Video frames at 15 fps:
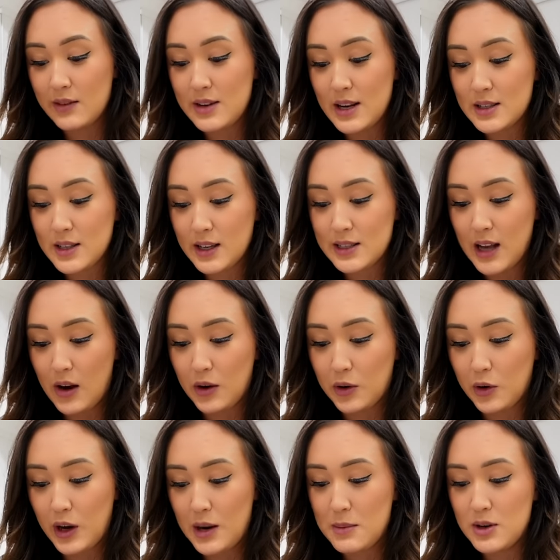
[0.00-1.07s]
of tastes like sour
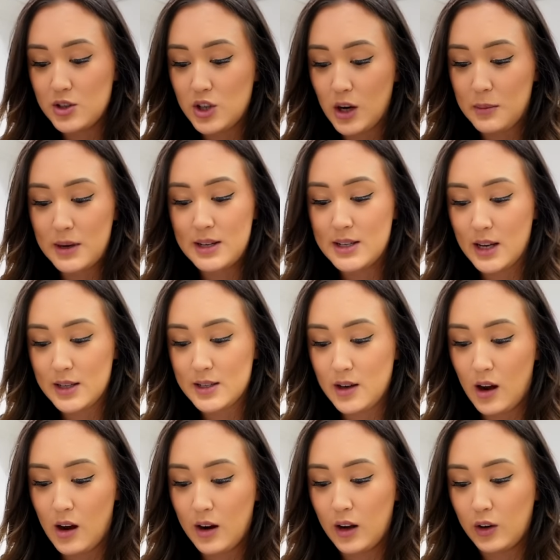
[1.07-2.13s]
cream, and Jeremy does
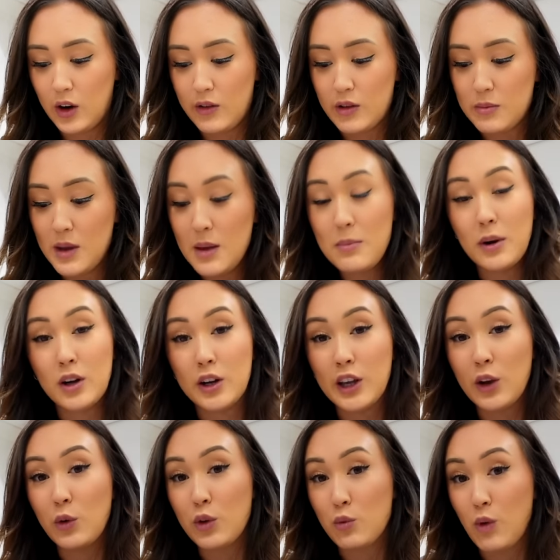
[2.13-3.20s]
not agree with me, but
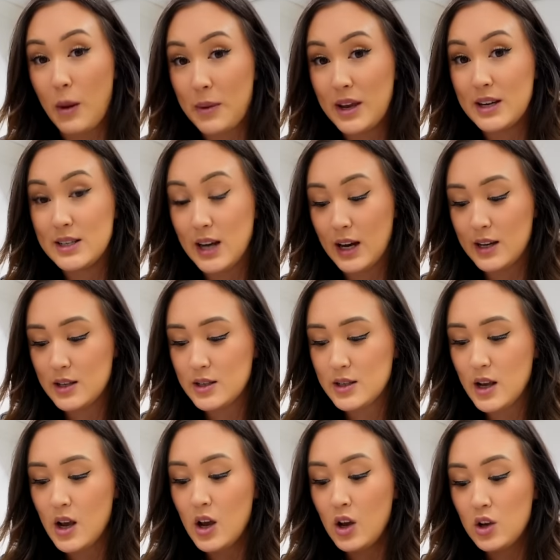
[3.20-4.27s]
Cooking with Remy does.
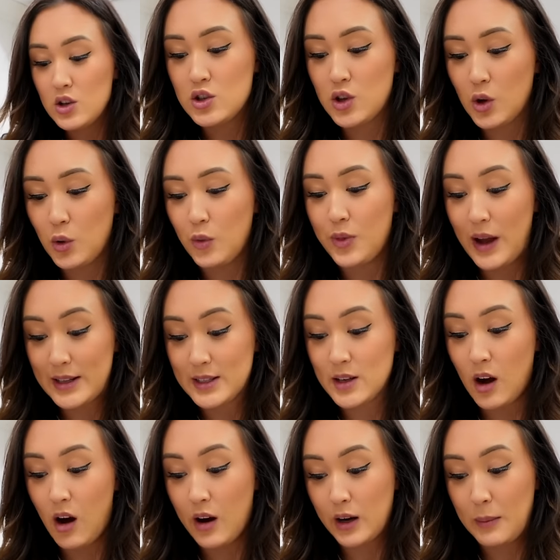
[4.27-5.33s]
So that's an
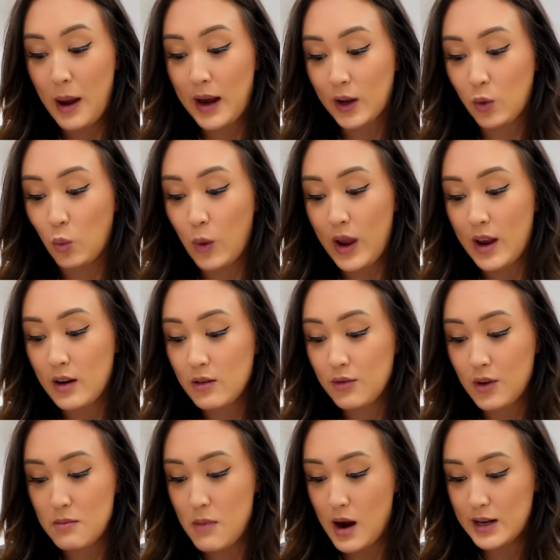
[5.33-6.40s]
automatic win
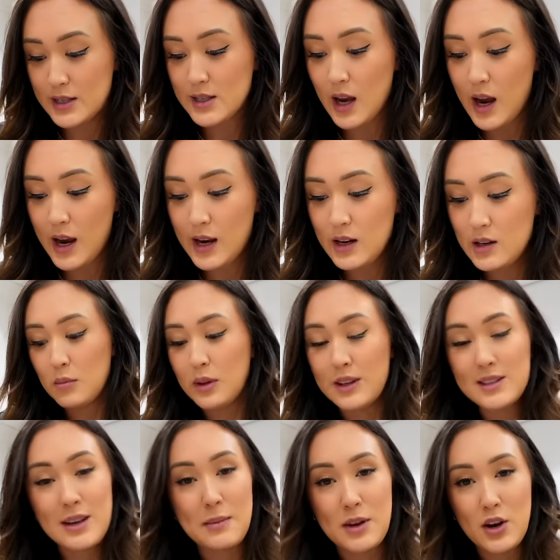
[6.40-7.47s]
for my side. Please
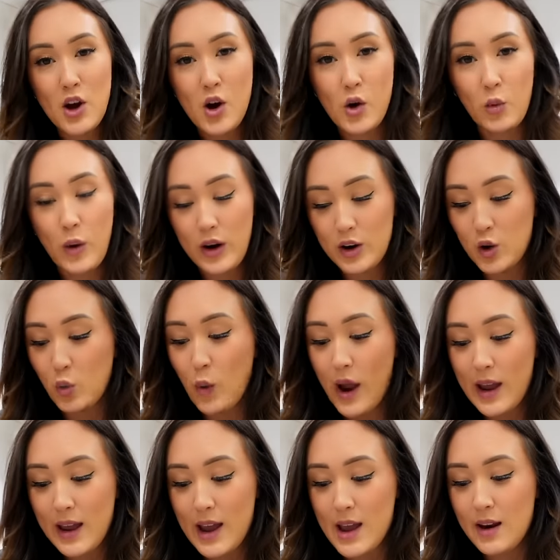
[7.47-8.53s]
let me know where you
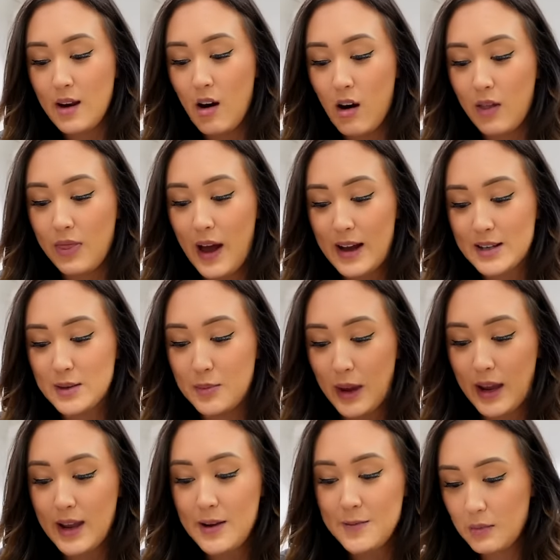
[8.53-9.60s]
weigh in on that
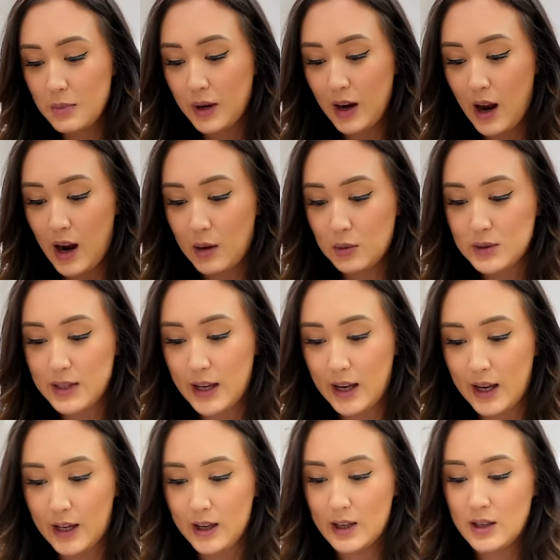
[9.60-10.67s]
debate, but I will
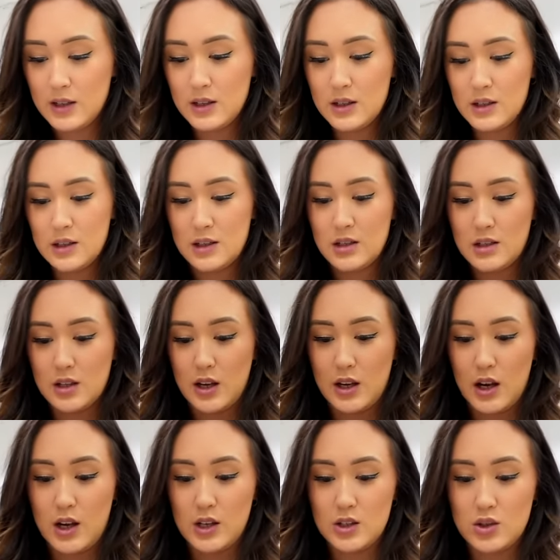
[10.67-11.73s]
take just like
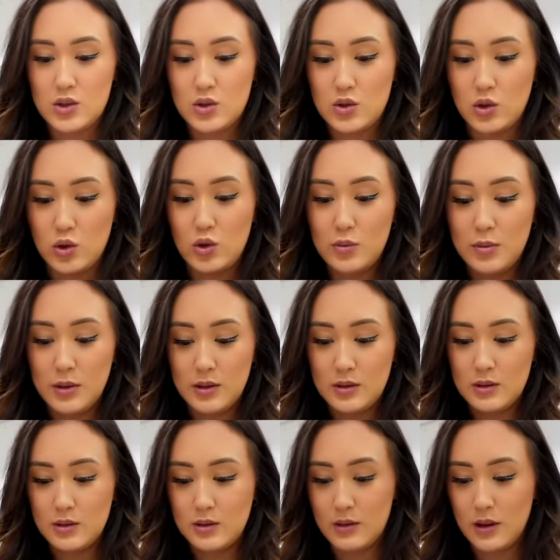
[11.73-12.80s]
a scoop
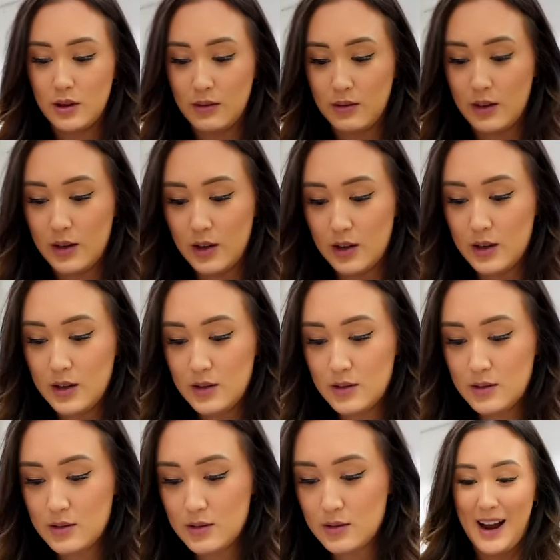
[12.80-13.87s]
of
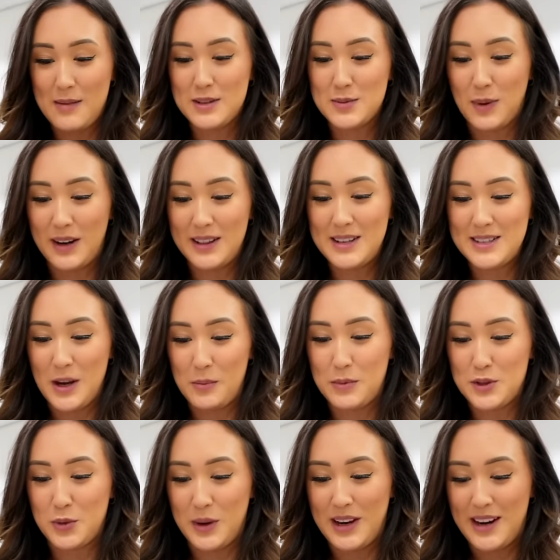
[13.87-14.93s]
this. I'm spreading this out
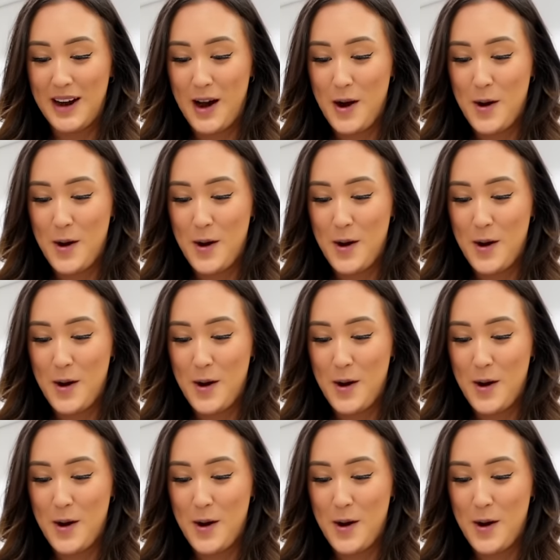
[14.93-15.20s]
between,